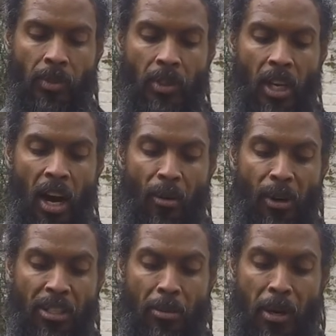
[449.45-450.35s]
the heart
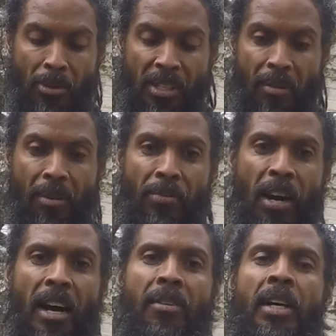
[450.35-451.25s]
rate's about
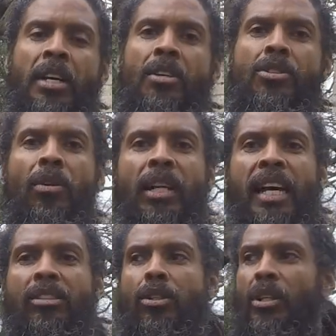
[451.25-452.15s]
75. So
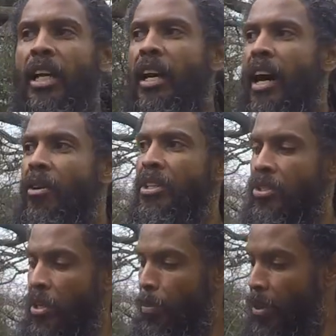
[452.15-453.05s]
let's look at how
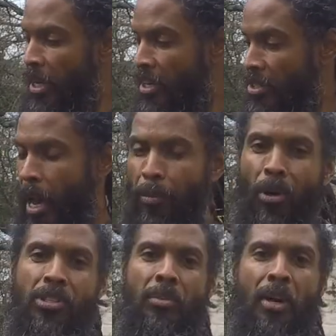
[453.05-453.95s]
this compares. I
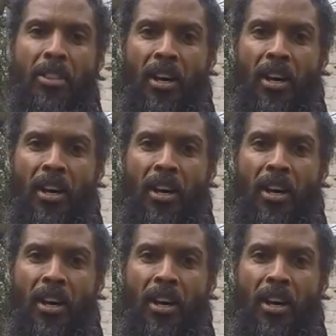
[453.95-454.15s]
bought some other